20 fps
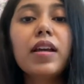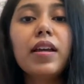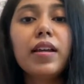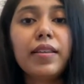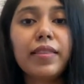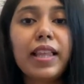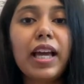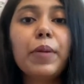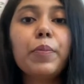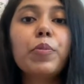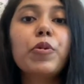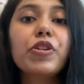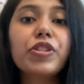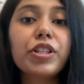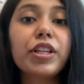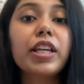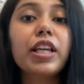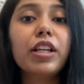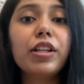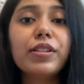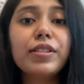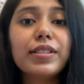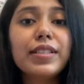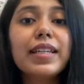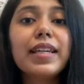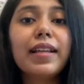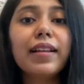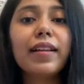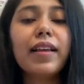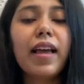that particular
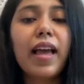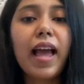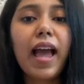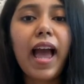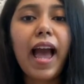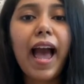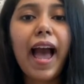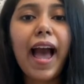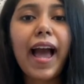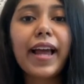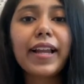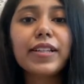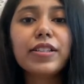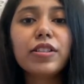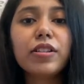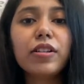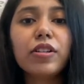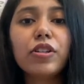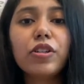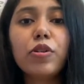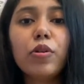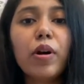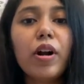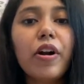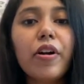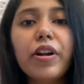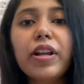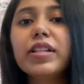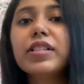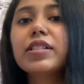deal. And you
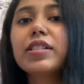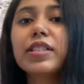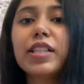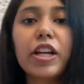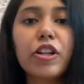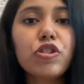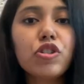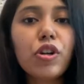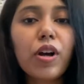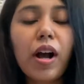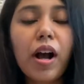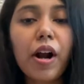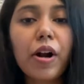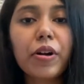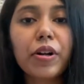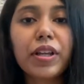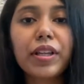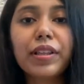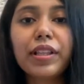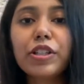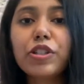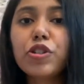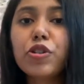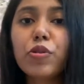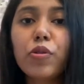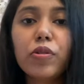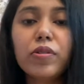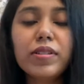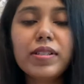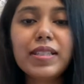are in such a hurry that you
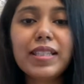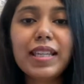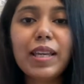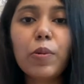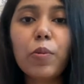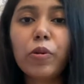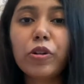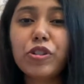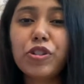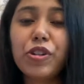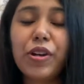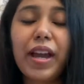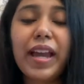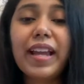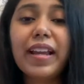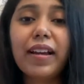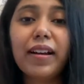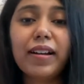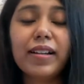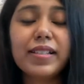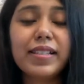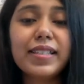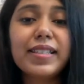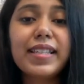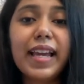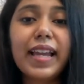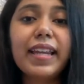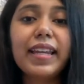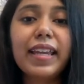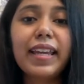don't see what you're
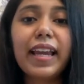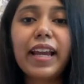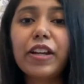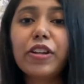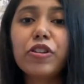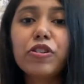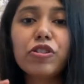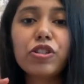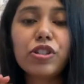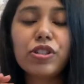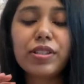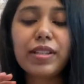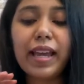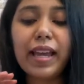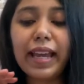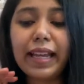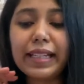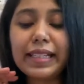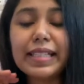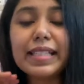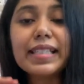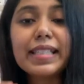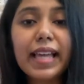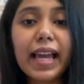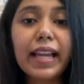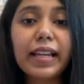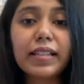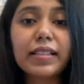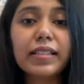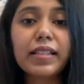sending, and you just hit
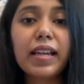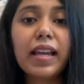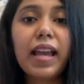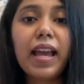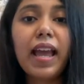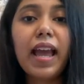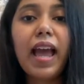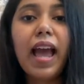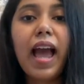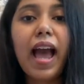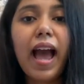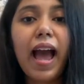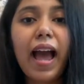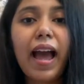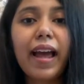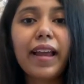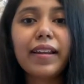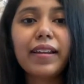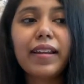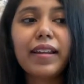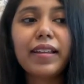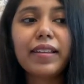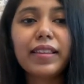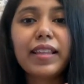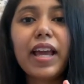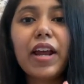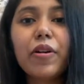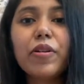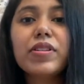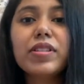send, and
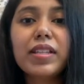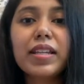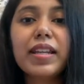there is an